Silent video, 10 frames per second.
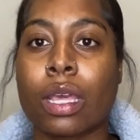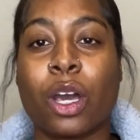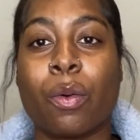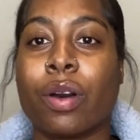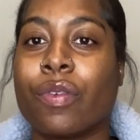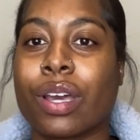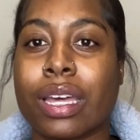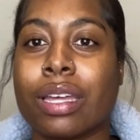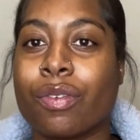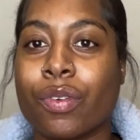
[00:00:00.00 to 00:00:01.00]
Oh well,
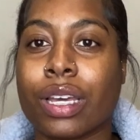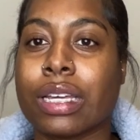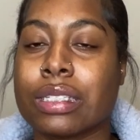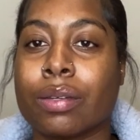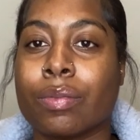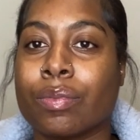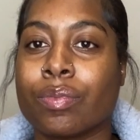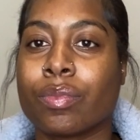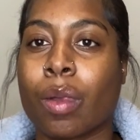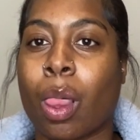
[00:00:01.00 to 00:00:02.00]
for good some
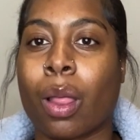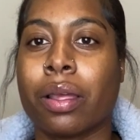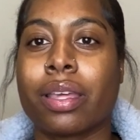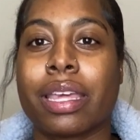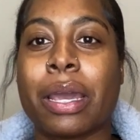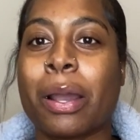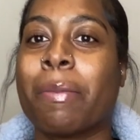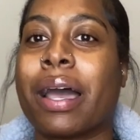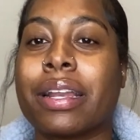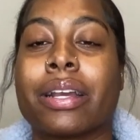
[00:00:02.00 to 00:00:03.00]
get her
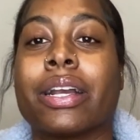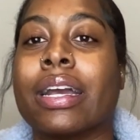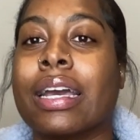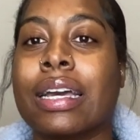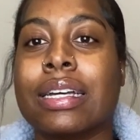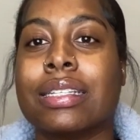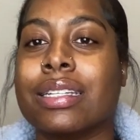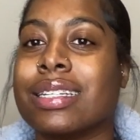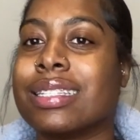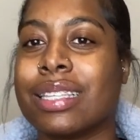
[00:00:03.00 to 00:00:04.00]
binder to
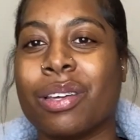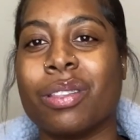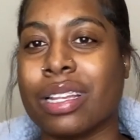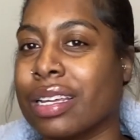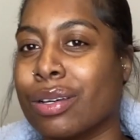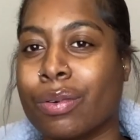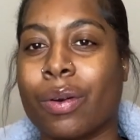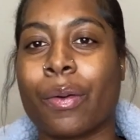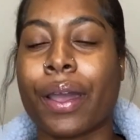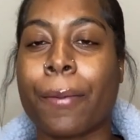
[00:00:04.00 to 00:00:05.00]
just seal the deal,
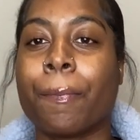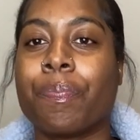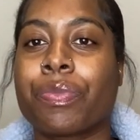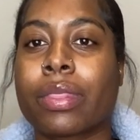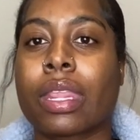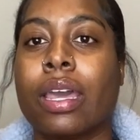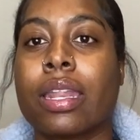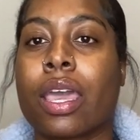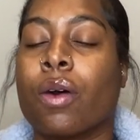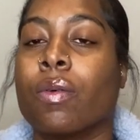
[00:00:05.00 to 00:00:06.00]
okay?
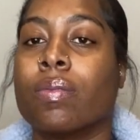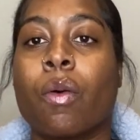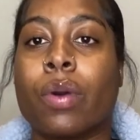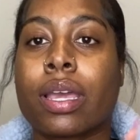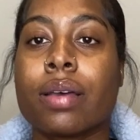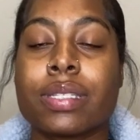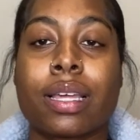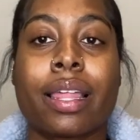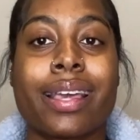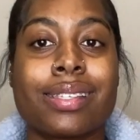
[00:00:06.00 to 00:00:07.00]
Now, when it comes to
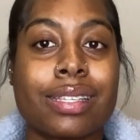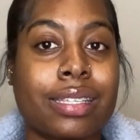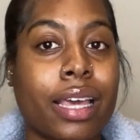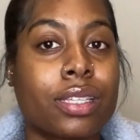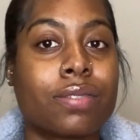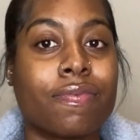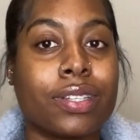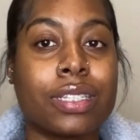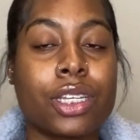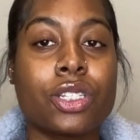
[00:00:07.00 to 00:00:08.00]
classic sets,
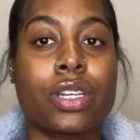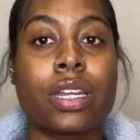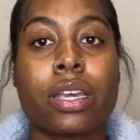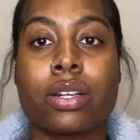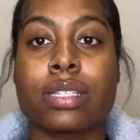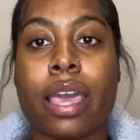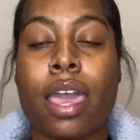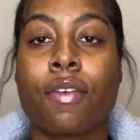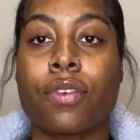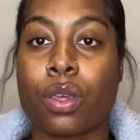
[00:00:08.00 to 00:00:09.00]
retention, here's a
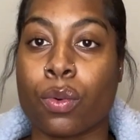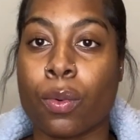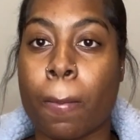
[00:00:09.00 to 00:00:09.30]
hack for you.